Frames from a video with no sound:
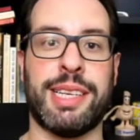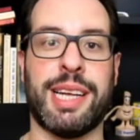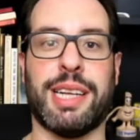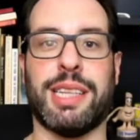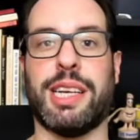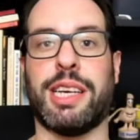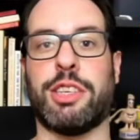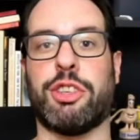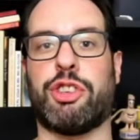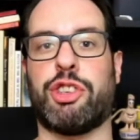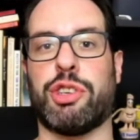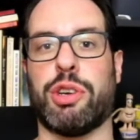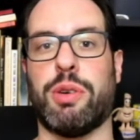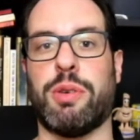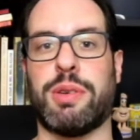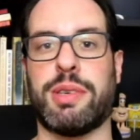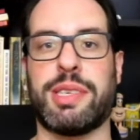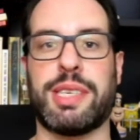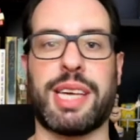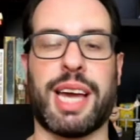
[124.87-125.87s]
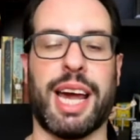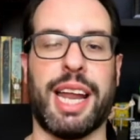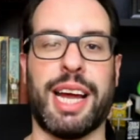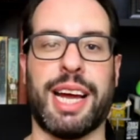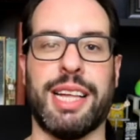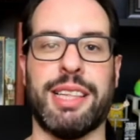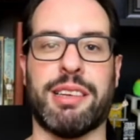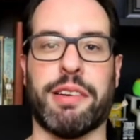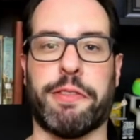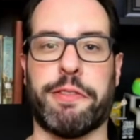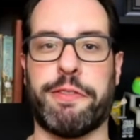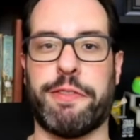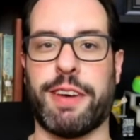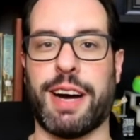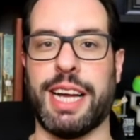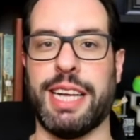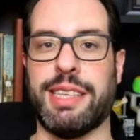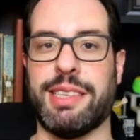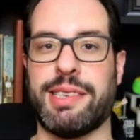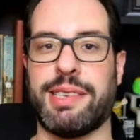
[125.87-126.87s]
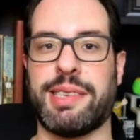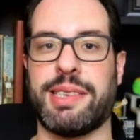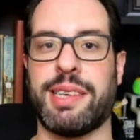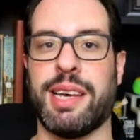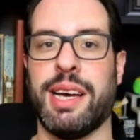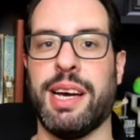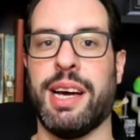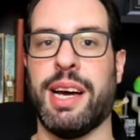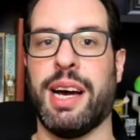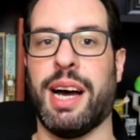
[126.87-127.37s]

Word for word: telling jokes, getting into fights.